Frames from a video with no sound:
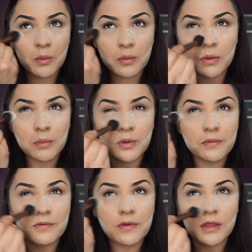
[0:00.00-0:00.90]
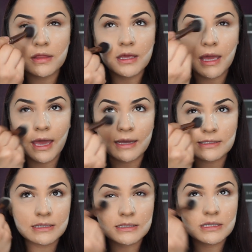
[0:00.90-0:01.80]
remove the
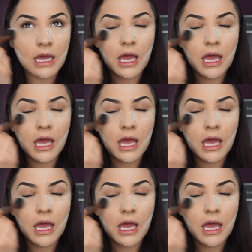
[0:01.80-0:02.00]
excess